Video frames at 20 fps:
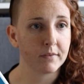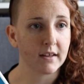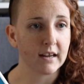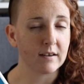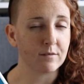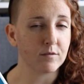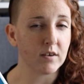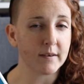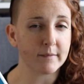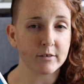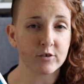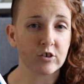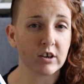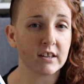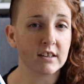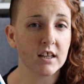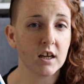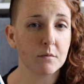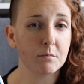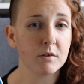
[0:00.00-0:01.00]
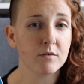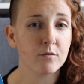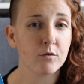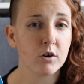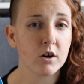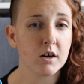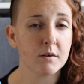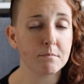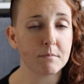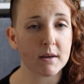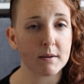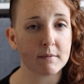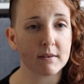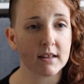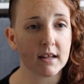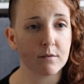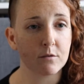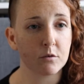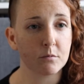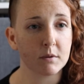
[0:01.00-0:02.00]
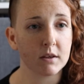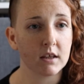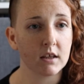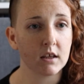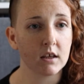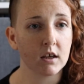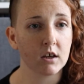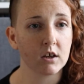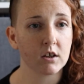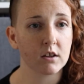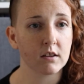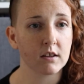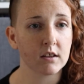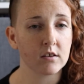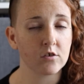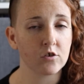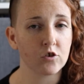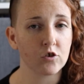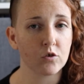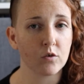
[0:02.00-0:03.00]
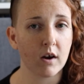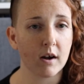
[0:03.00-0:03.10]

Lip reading: I've never tried that before. Maybe that would be a good thing to do.